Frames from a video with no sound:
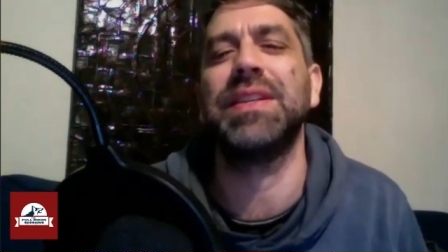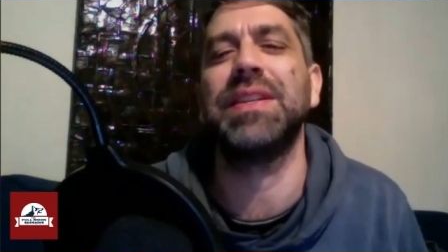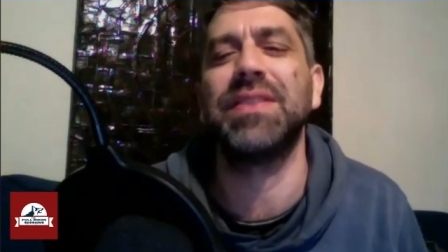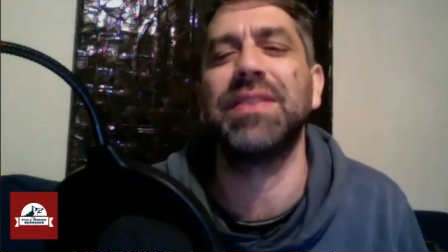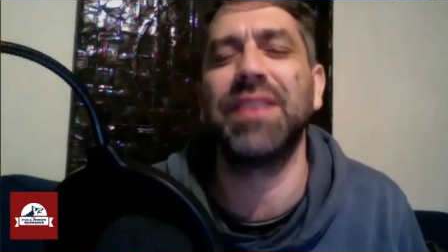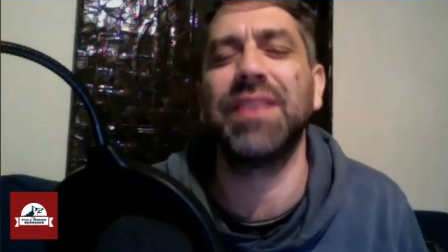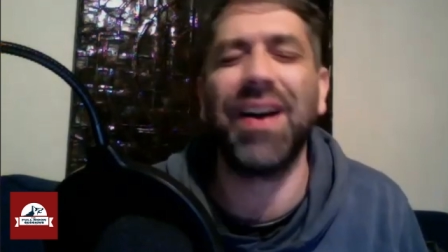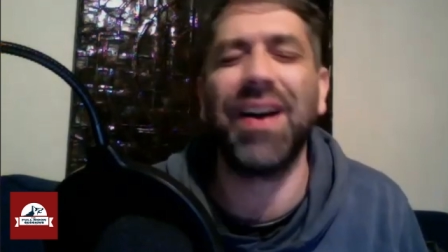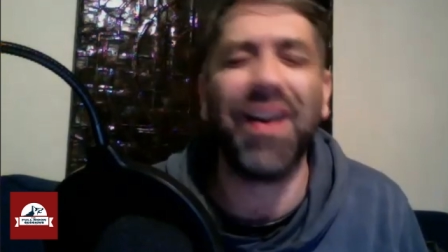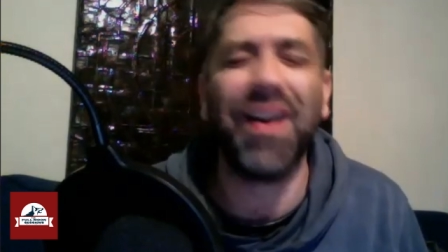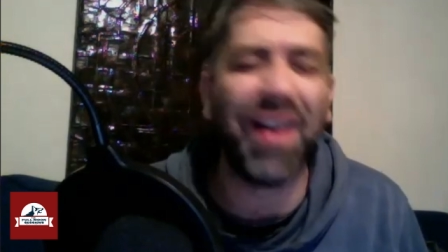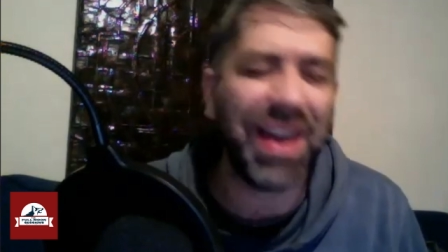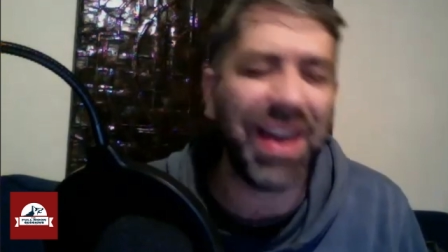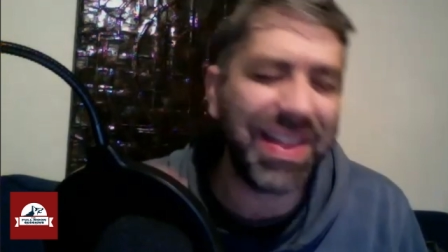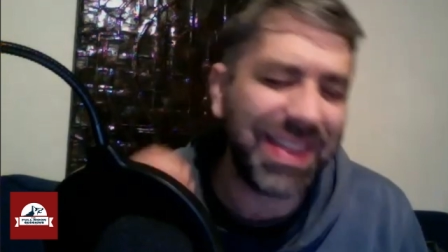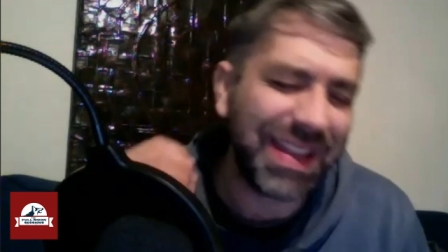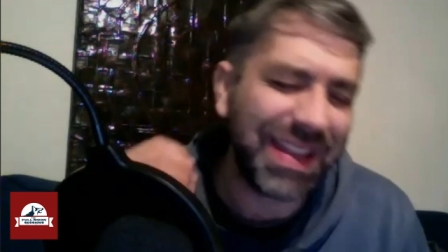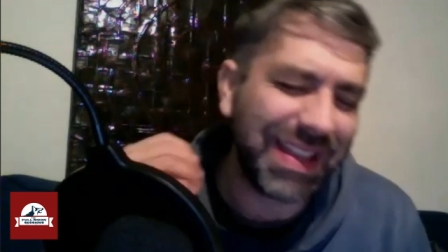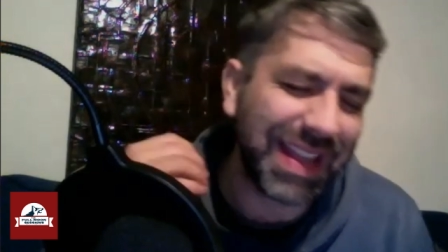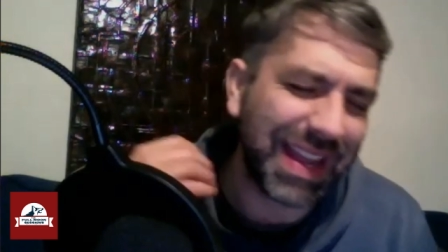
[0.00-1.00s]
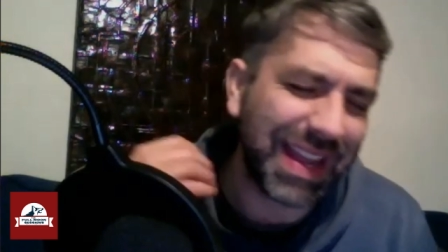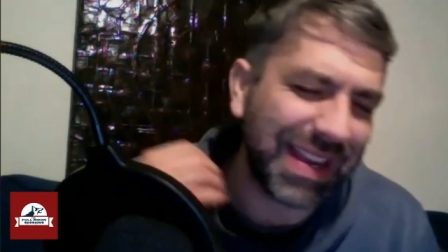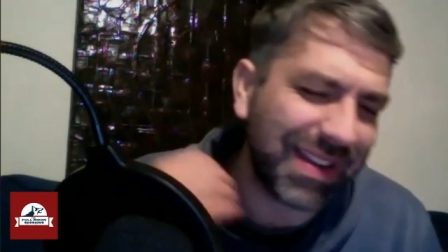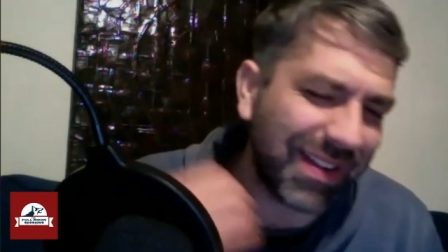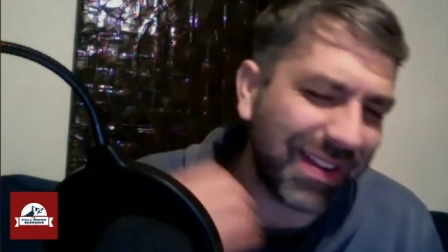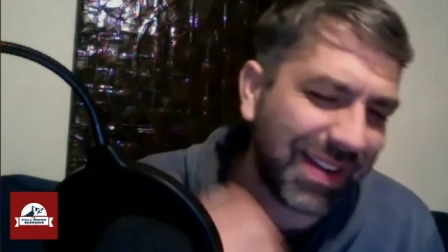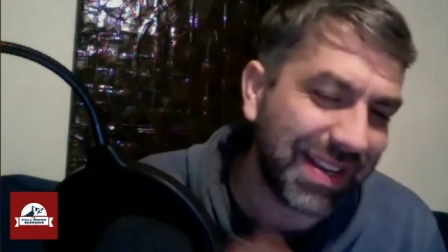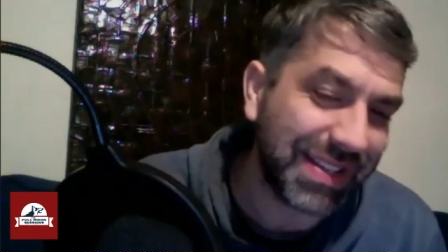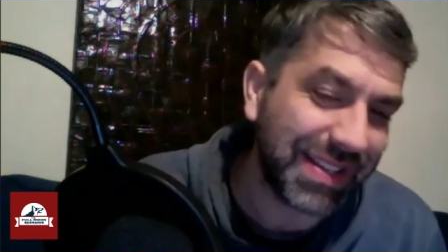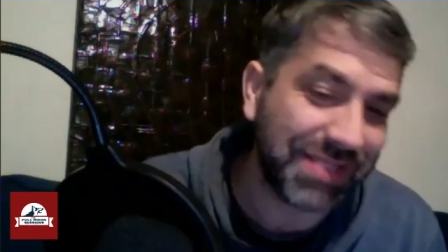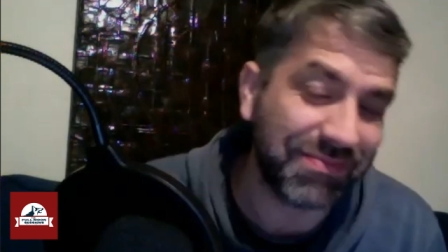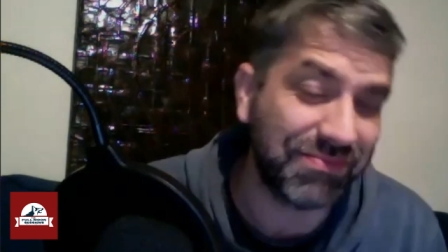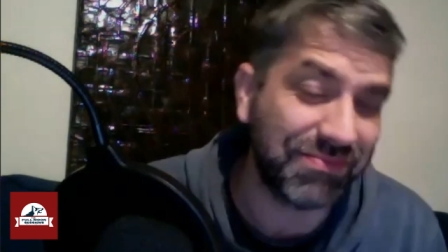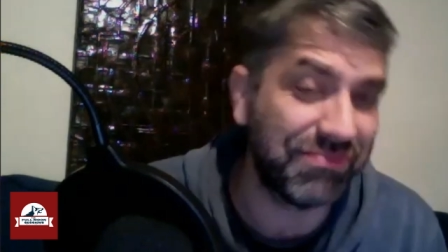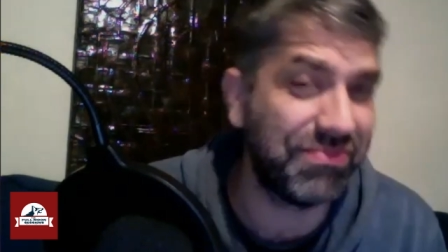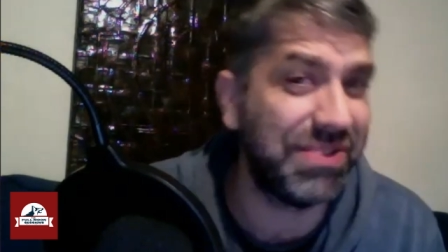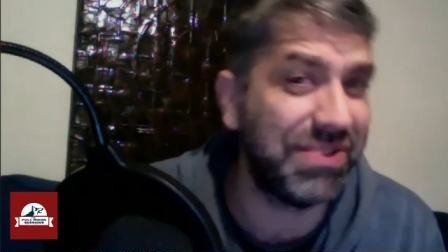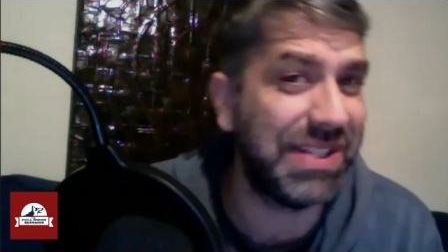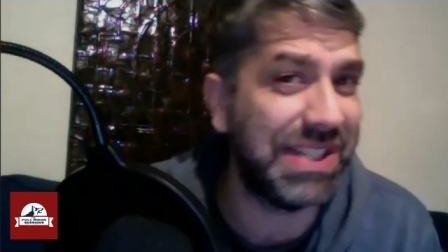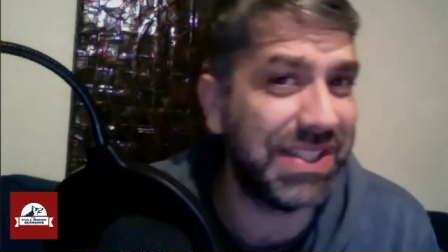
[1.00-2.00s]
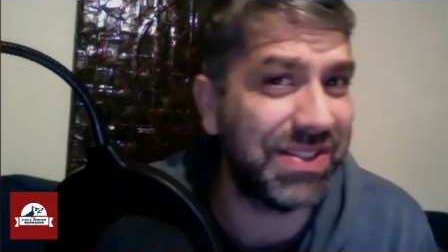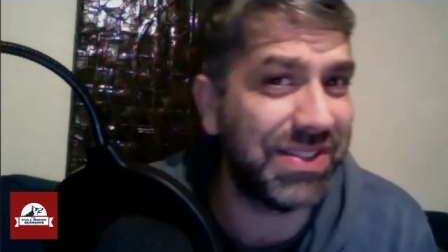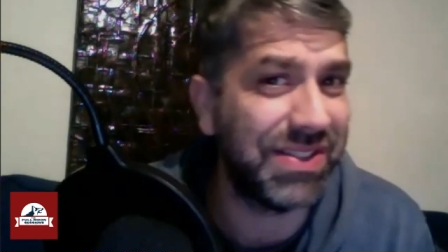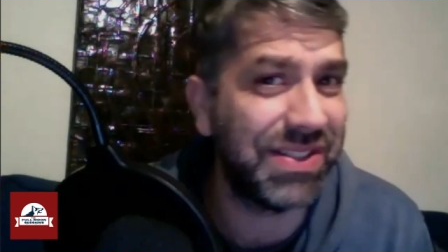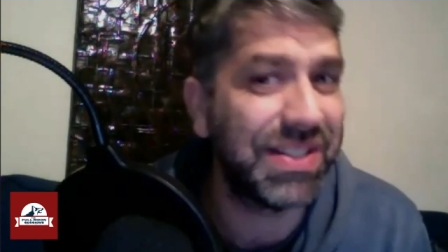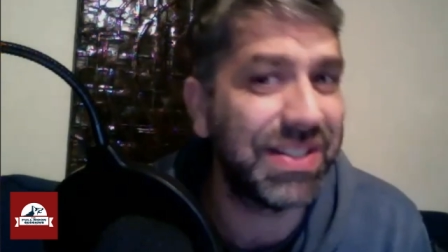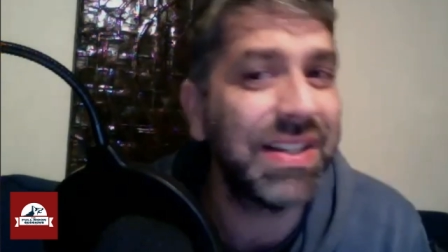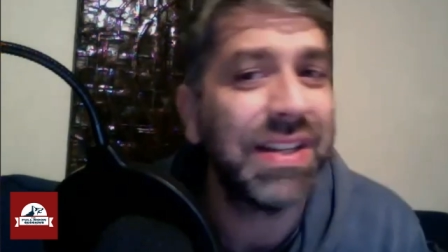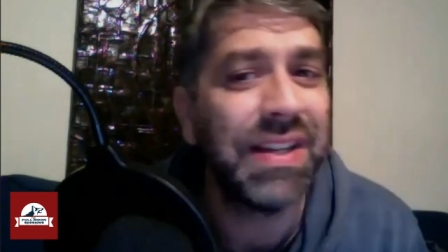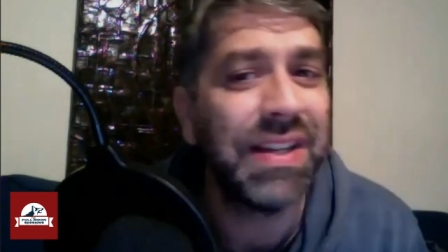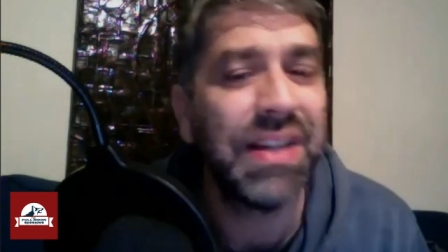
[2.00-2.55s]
Yeah, I think that guy is really good.